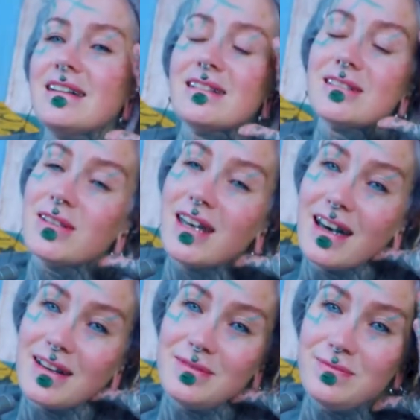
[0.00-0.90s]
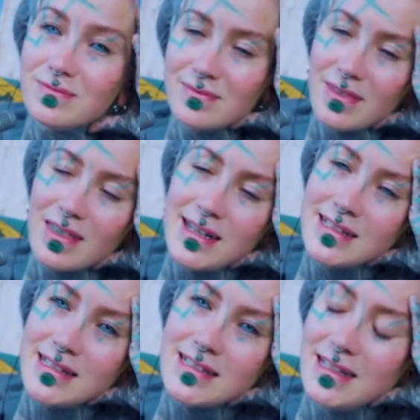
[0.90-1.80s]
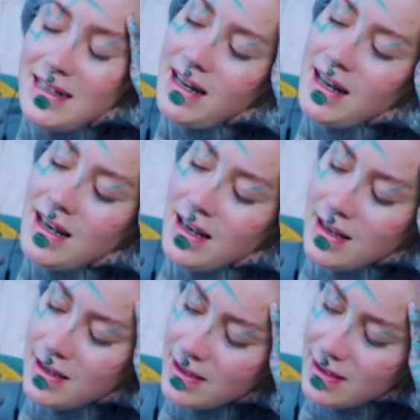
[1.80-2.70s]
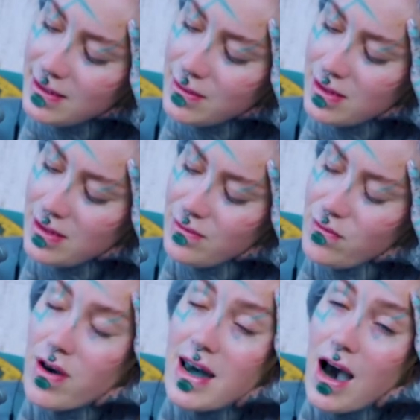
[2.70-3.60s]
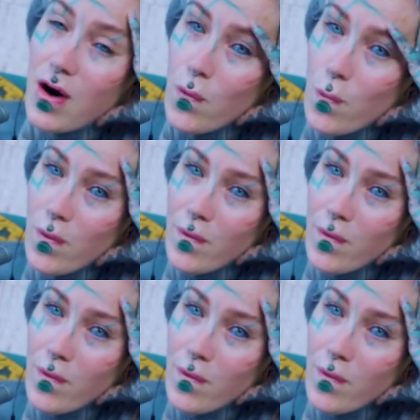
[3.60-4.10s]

So yeah, this is it for now